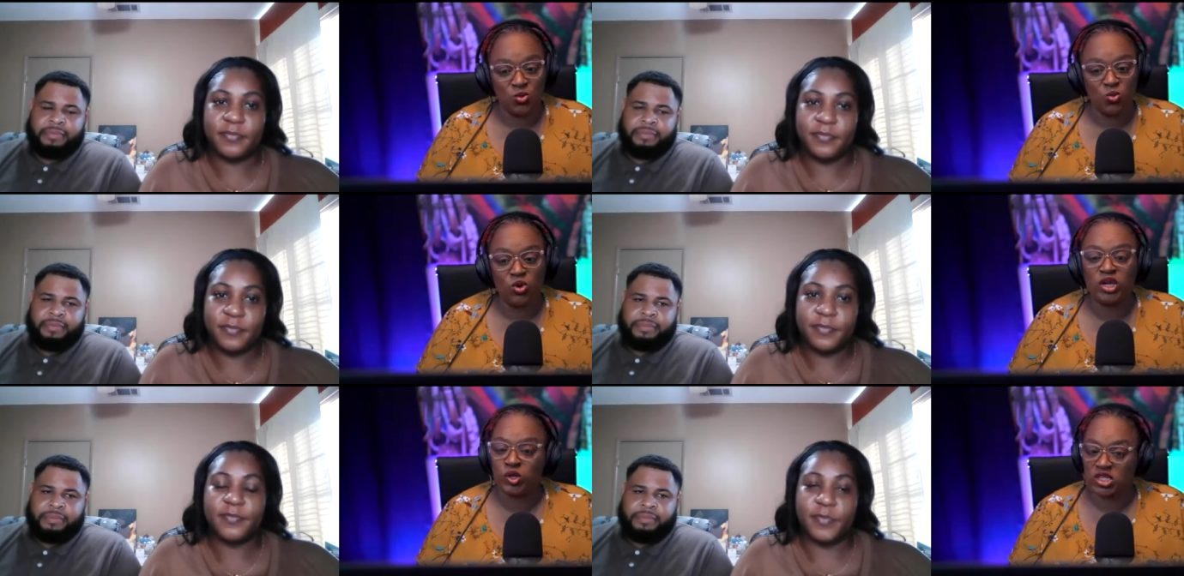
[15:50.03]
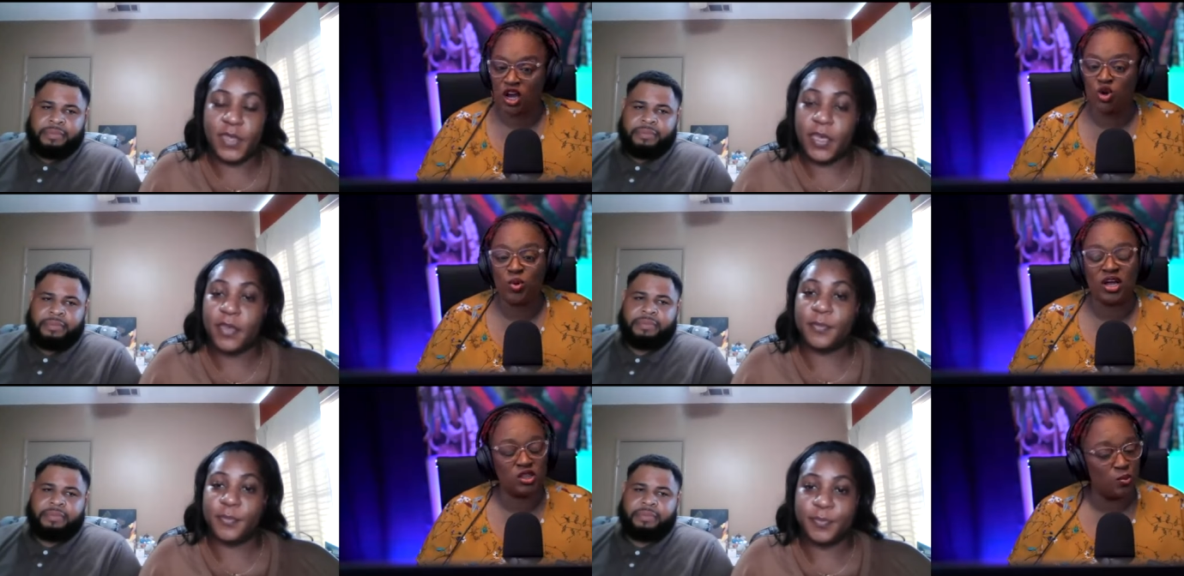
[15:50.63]
Speaker 1: When we're talking
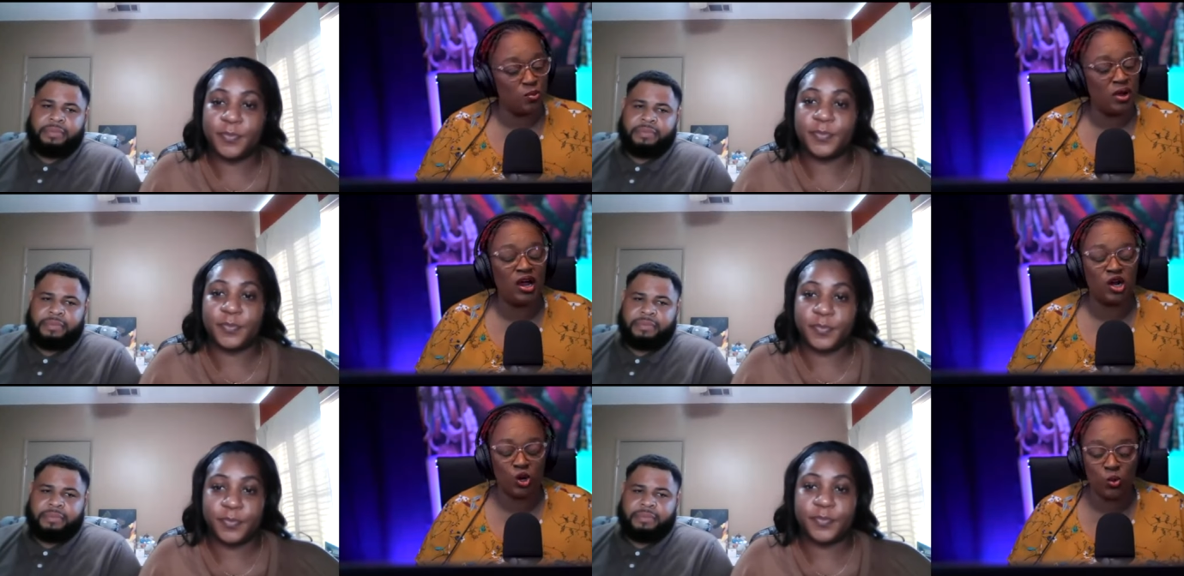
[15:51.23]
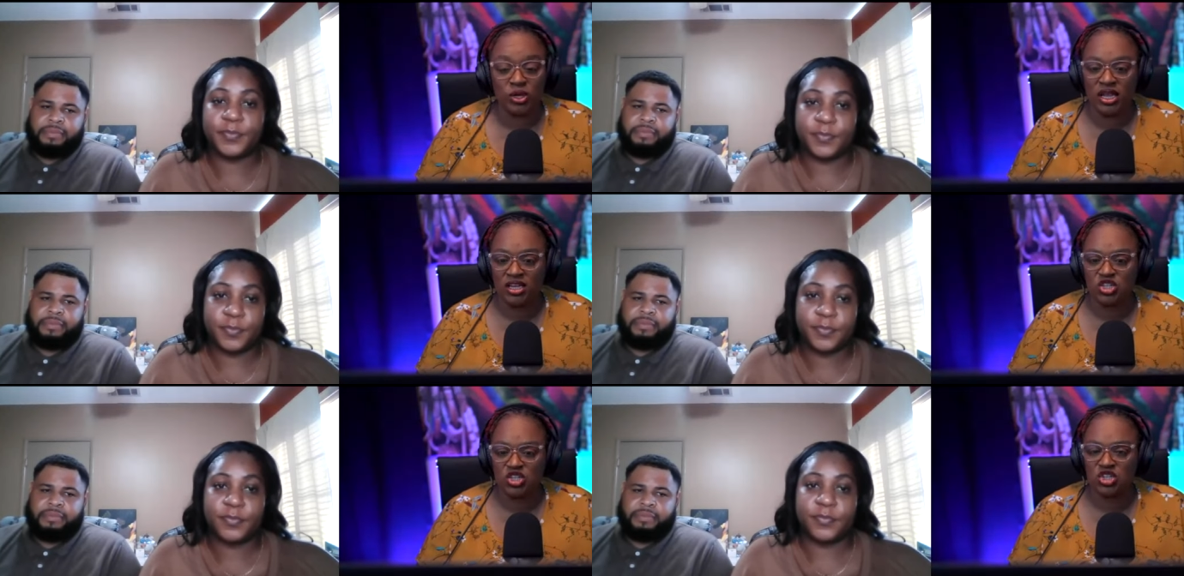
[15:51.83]
about the marital
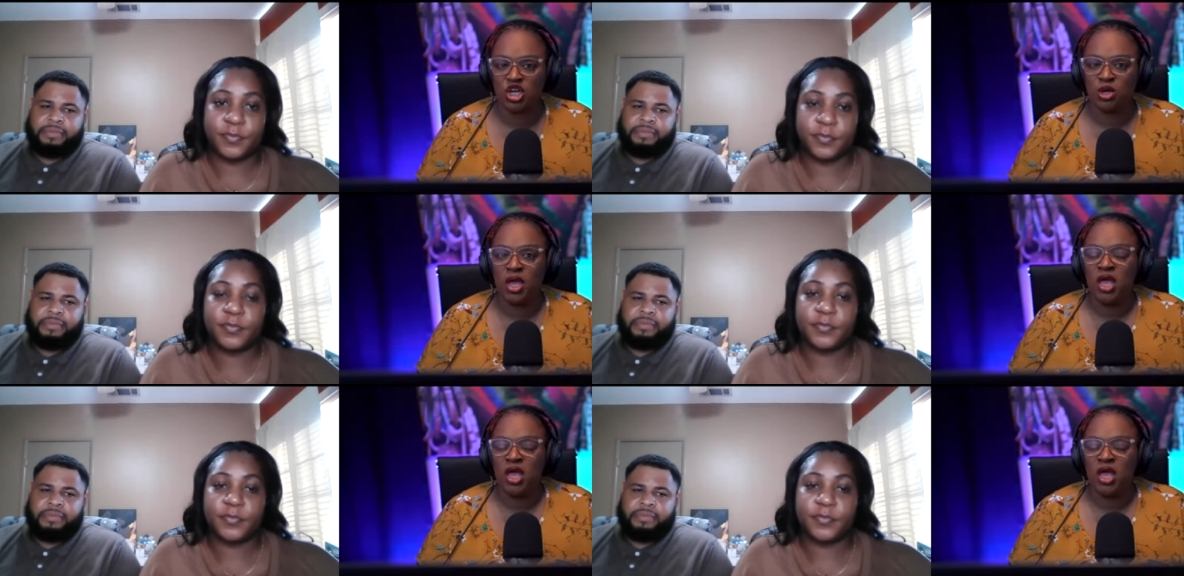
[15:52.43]
relationship,